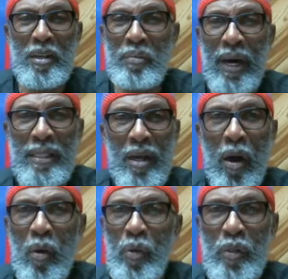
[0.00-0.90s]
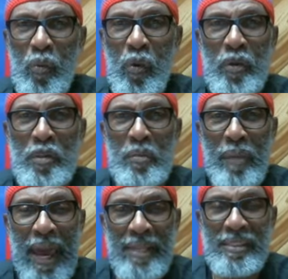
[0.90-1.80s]
Edomites always wanted the
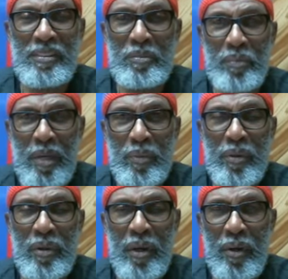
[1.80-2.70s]
masses of people